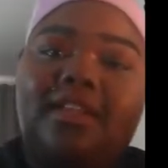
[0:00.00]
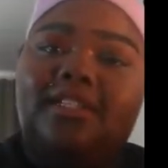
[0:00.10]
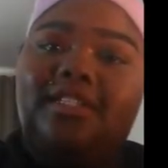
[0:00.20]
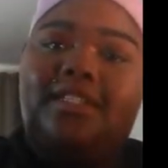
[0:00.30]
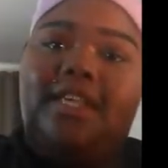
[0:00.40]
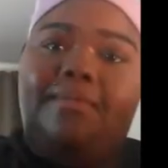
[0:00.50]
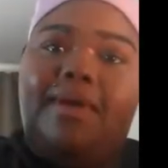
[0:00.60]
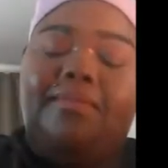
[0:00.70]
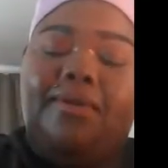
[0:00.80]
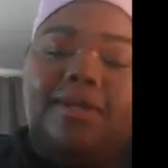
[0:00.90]
I just take
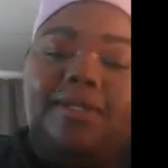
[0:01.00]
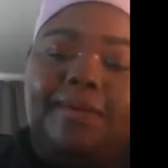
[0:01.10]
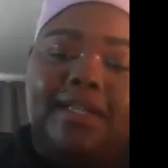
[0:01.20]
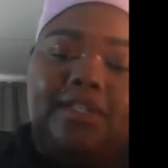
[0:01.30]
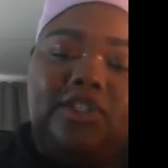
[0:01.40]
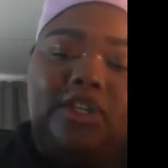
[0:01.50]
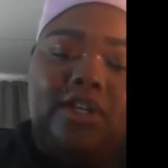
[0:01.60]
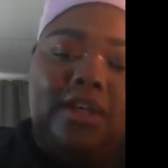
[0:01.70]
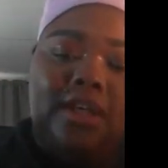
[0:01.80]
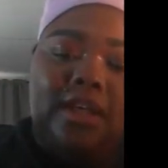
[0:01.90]
my beauty sponge
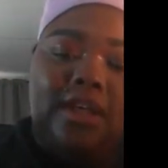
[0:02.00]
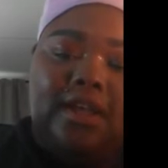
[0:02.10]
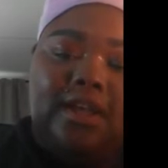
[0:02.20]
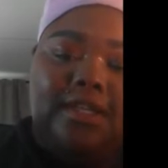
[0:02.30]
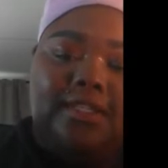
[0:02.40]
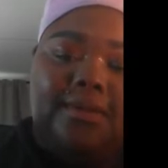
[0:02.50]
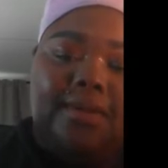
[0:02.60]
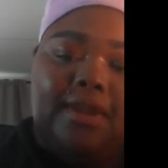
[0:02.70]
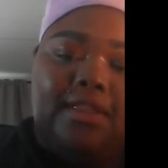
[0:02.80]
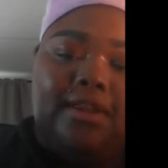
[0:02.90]
and I
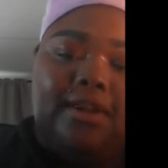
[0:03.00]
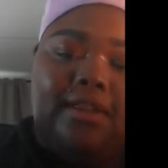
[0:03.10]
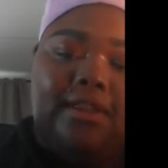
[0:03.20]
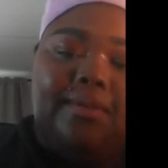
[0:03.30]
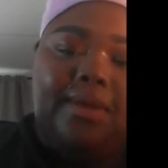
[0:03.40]
dip it in there a little